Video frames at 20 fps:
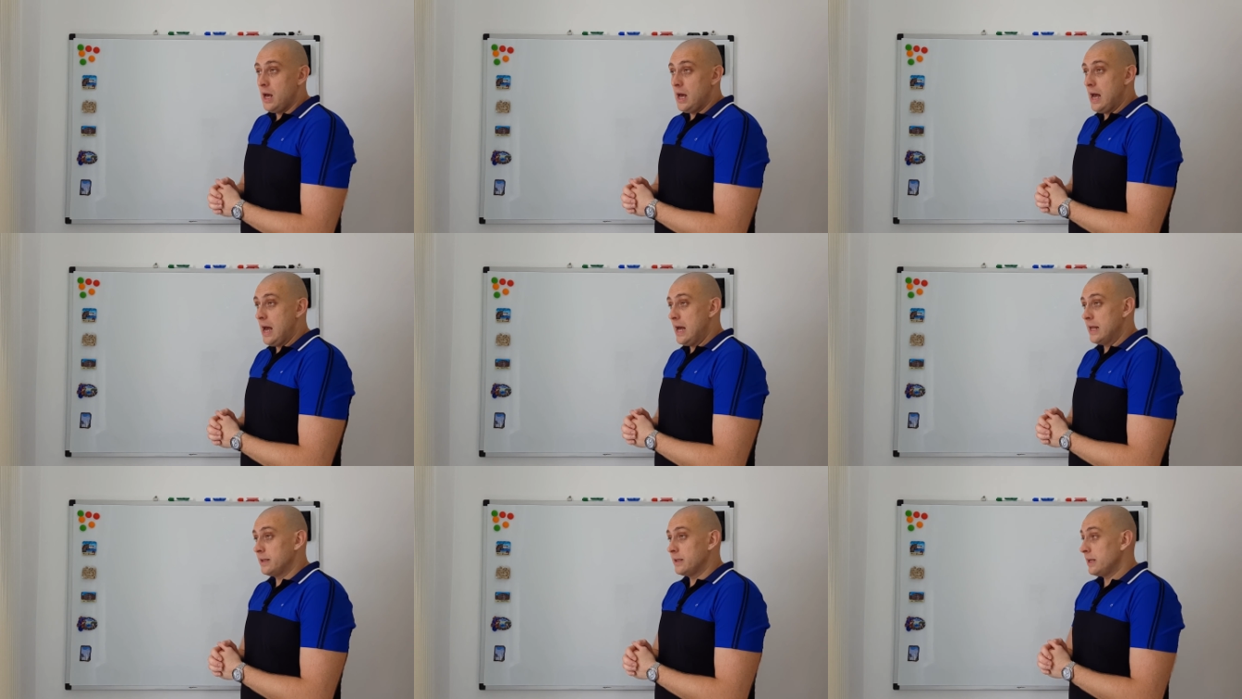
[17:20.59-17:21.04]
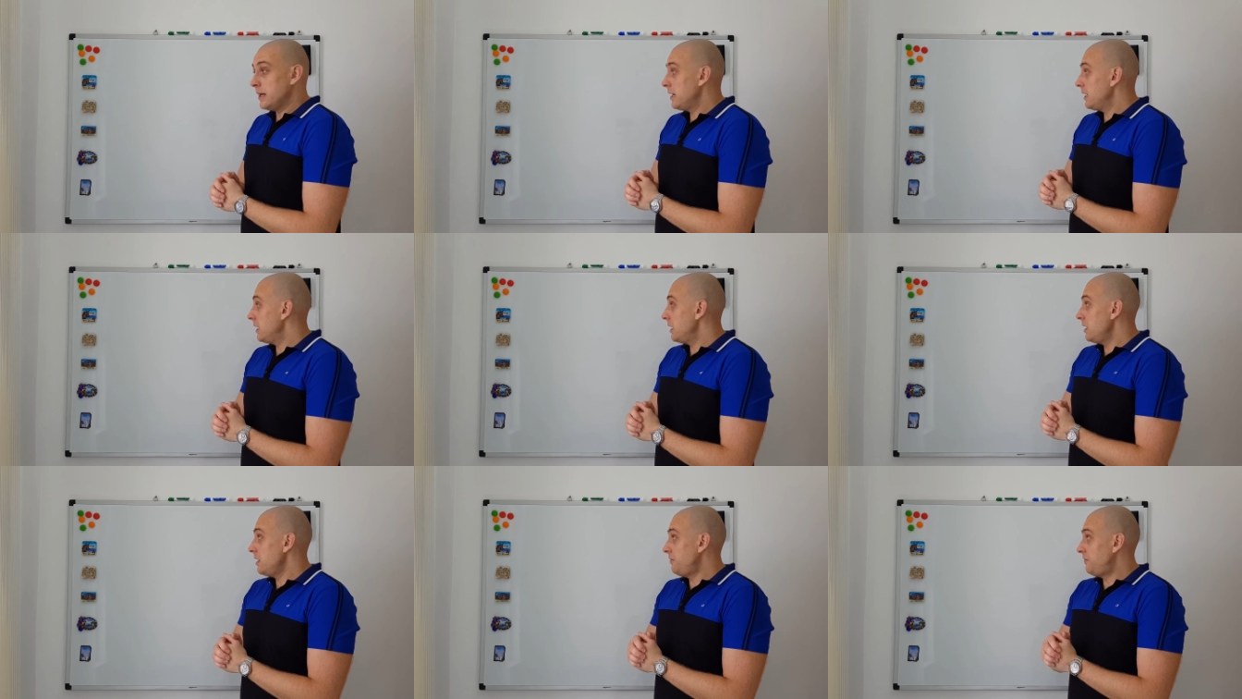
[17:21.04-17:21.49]
And
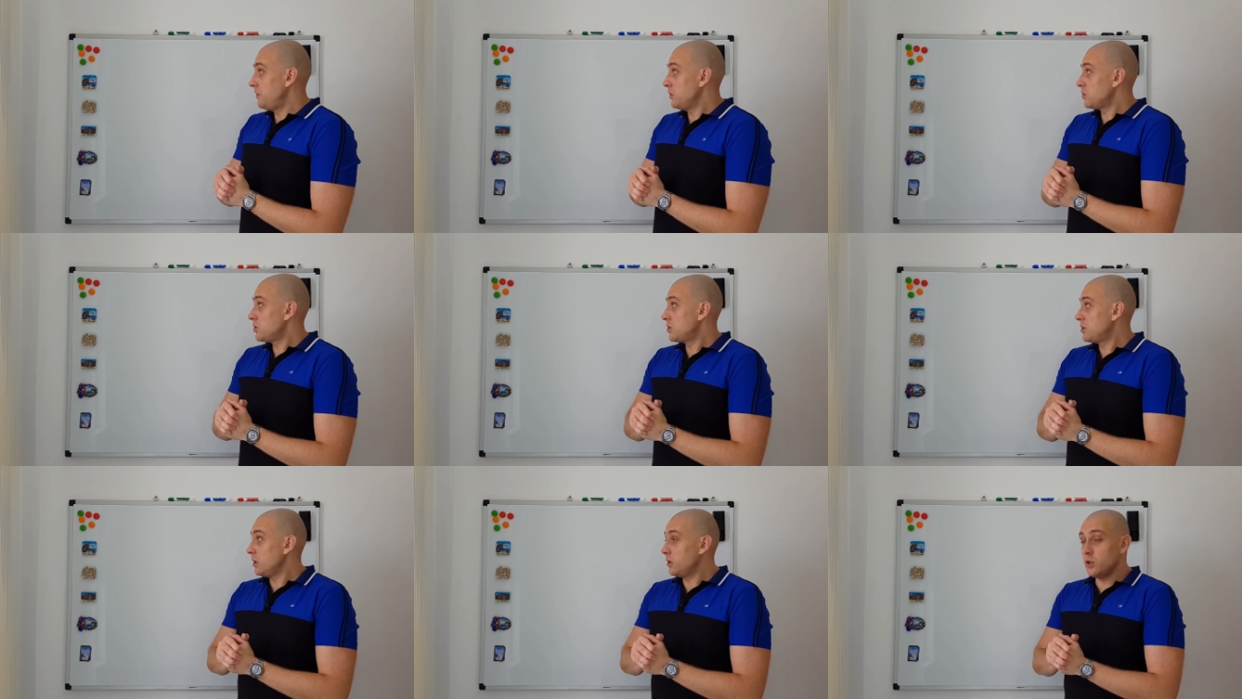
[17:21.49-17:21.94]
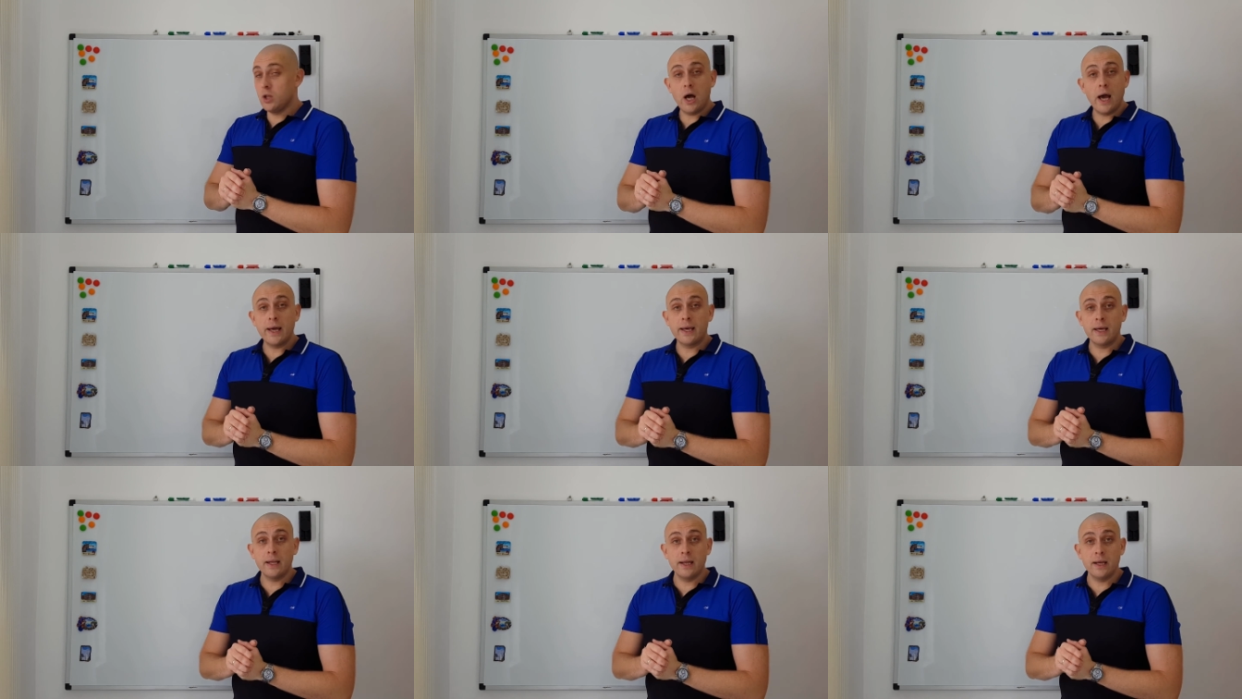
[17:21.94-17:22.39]
if you're still
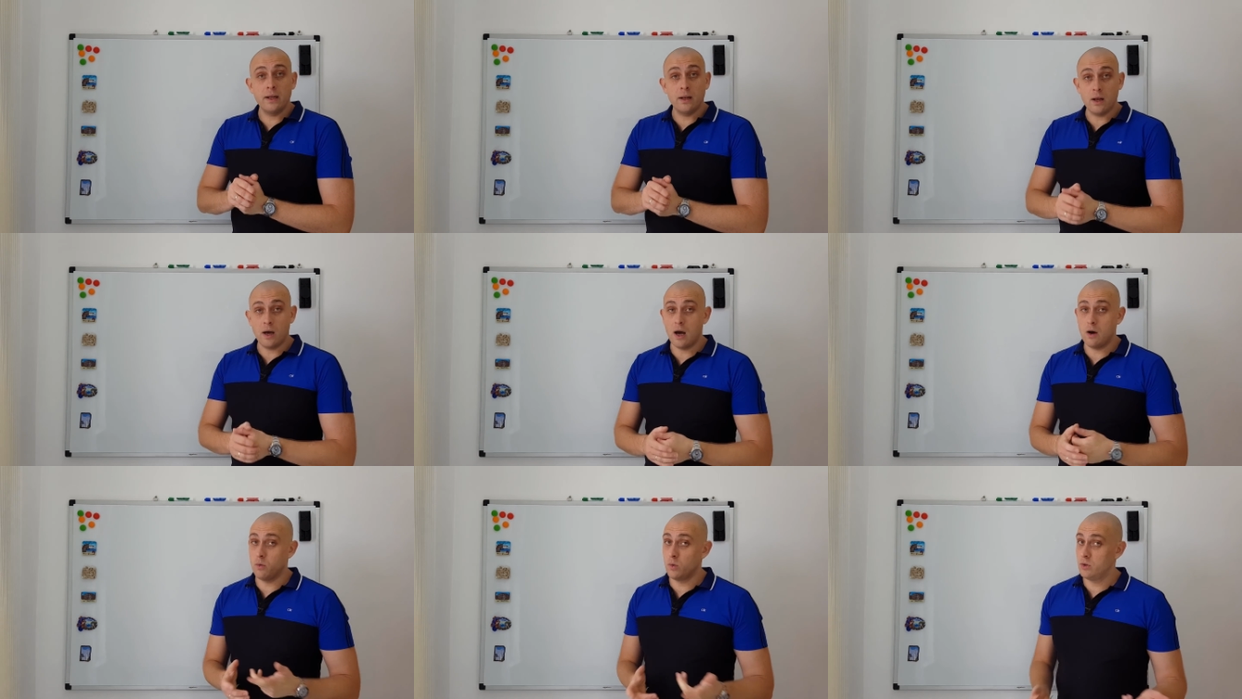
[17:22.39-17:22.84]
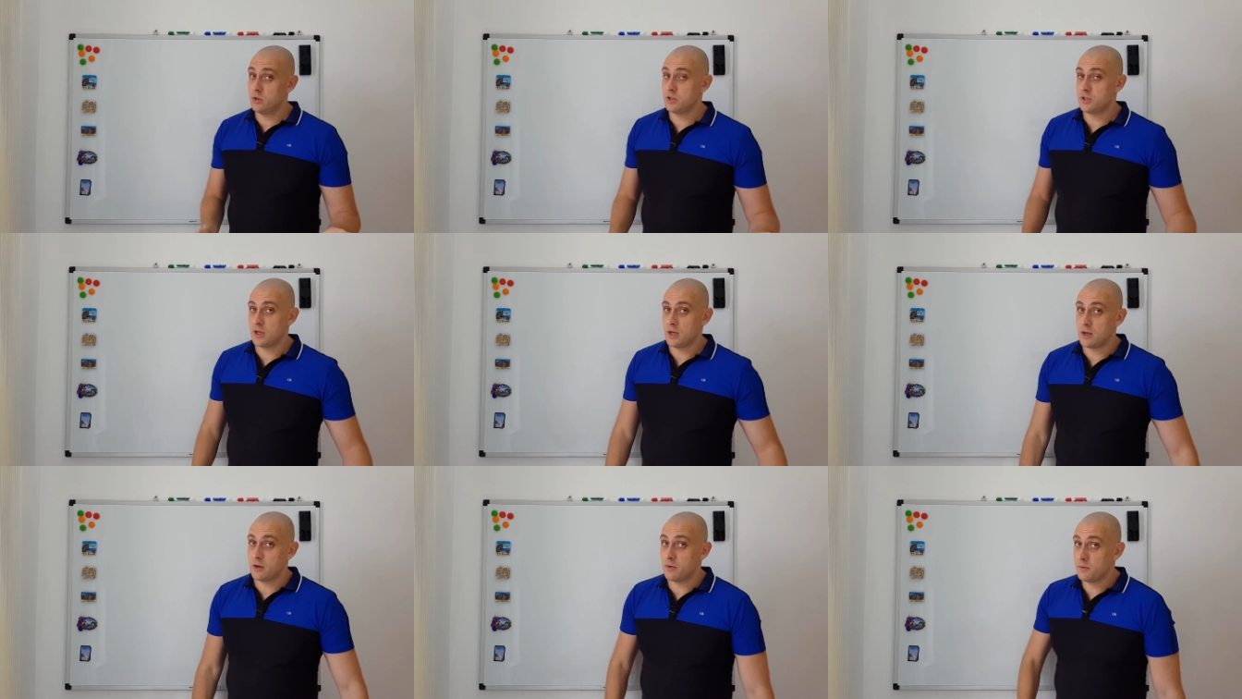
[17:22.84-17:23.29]
liking it, I will
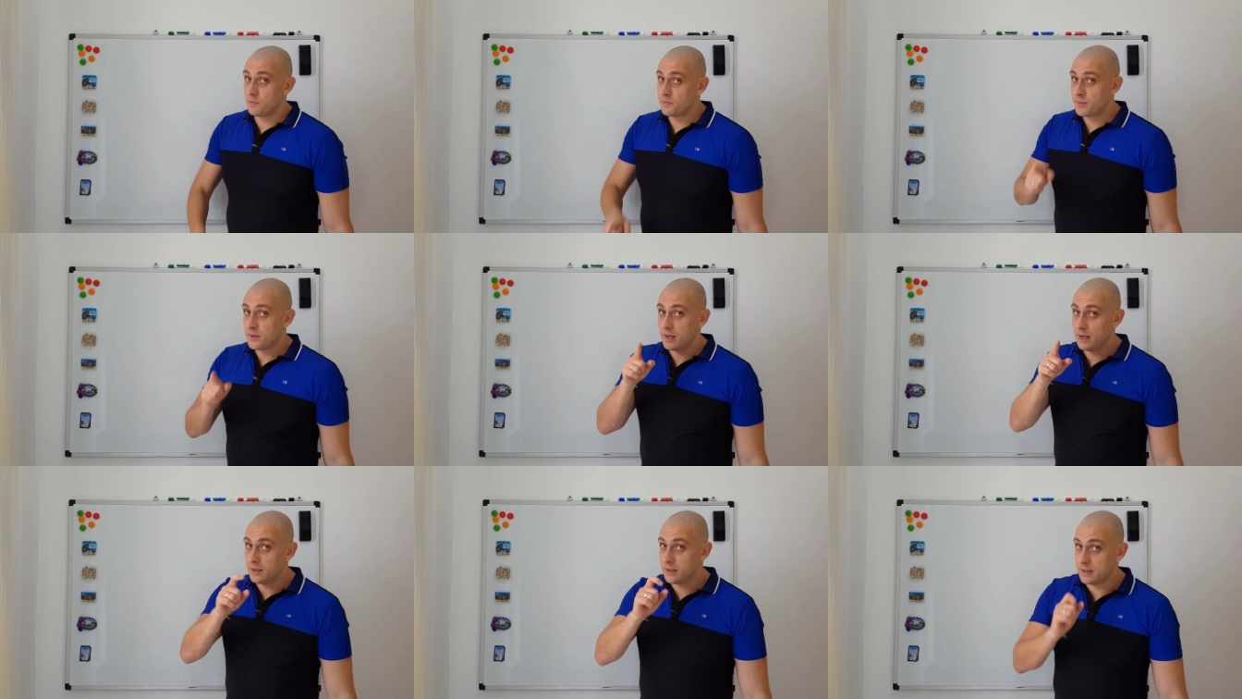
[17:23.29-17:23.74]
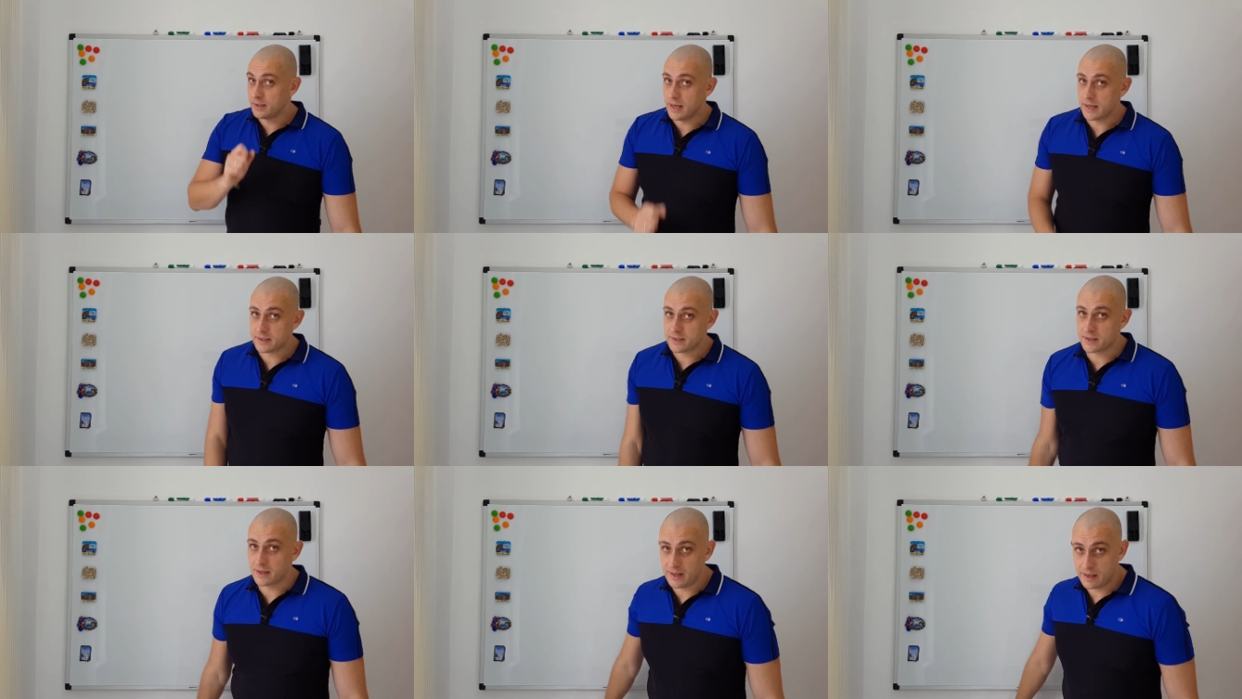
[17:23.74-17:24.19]
see you in the
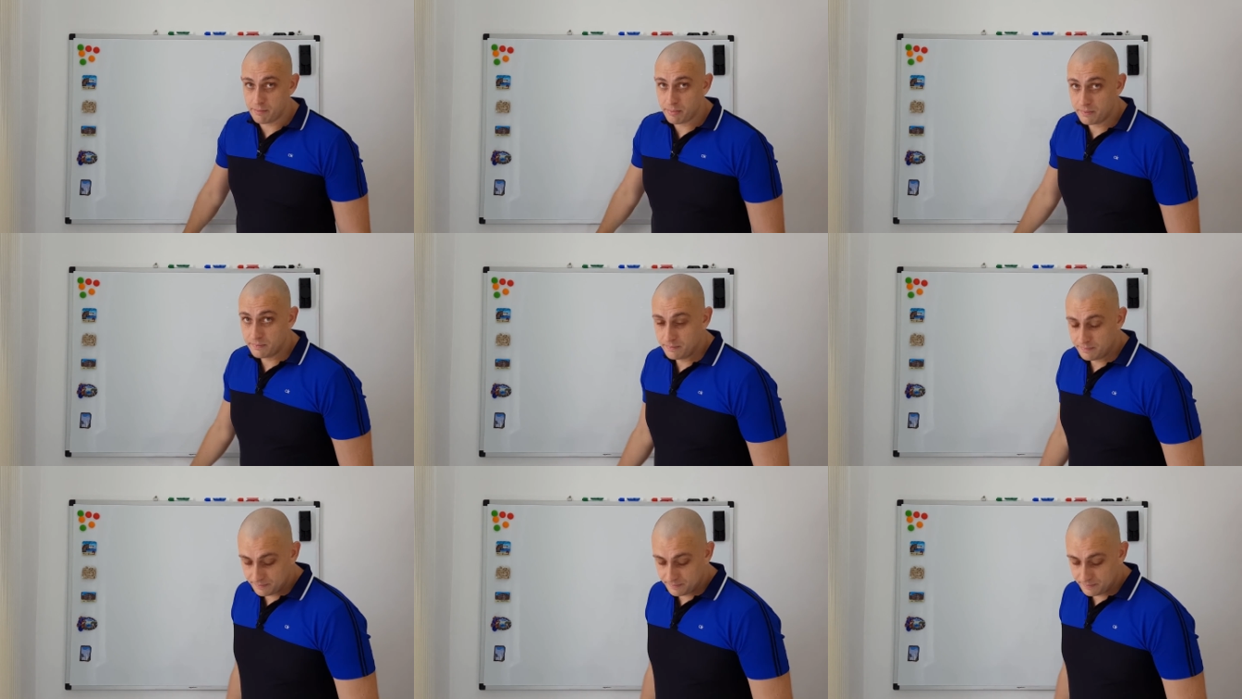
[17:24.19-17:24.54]
next clip.